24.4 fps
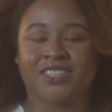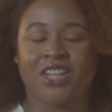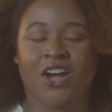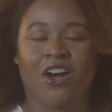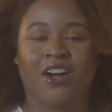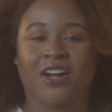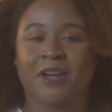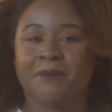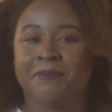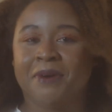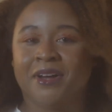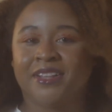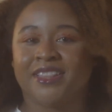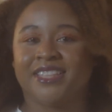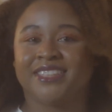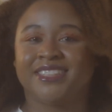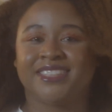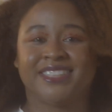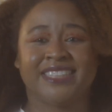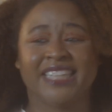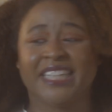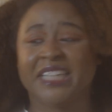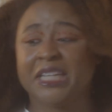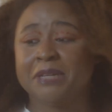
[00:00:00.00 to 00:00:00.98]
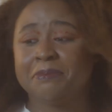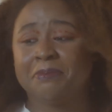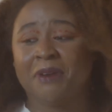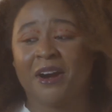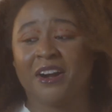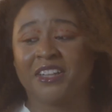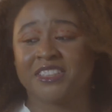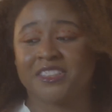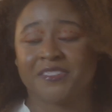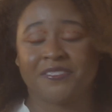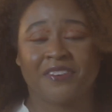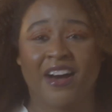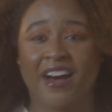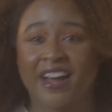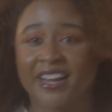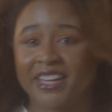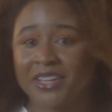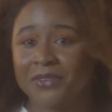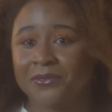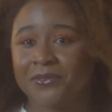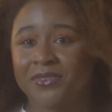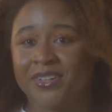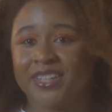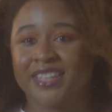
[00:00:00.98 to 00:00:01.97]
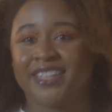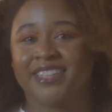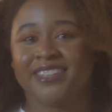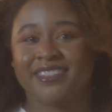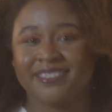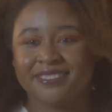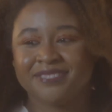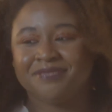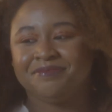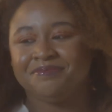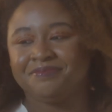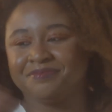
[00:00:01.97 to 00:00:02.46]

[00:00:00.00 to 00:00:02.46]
talk about the seedy parts of Hollywood.